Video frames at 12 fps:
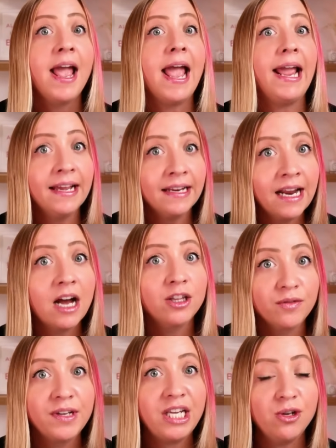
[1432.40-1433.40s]
and how the
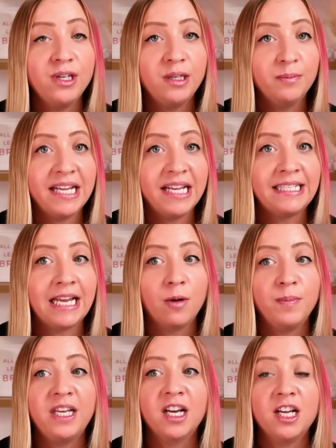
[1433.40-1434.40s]
reunion plays out,
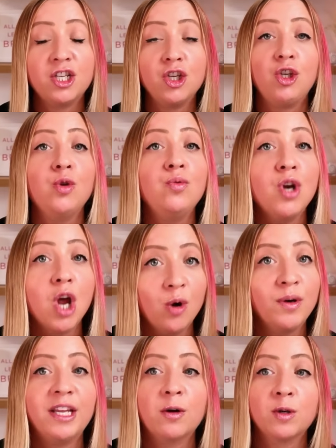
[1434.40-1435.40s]
because
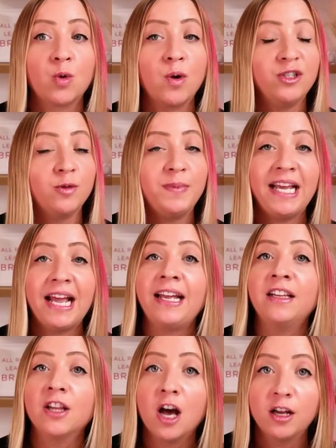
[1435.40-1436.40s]
there is going to be a
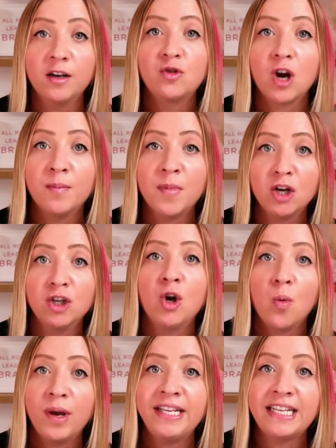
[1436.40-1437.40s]
lot of drama
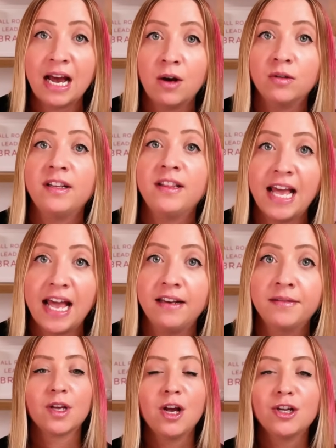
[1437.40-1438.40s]
going down
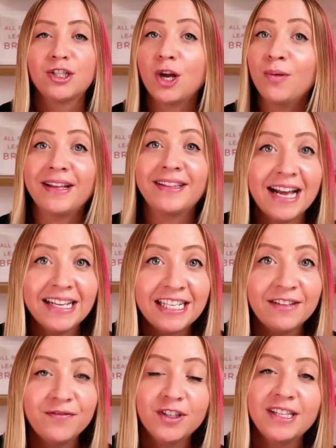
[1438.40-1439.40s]
then. So that's
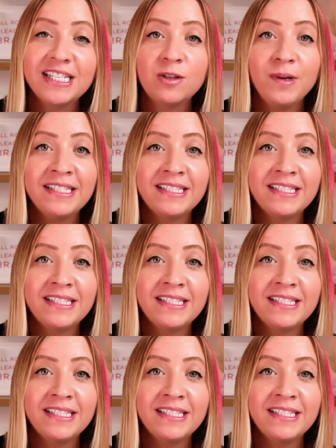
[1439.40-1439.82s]
it for this week's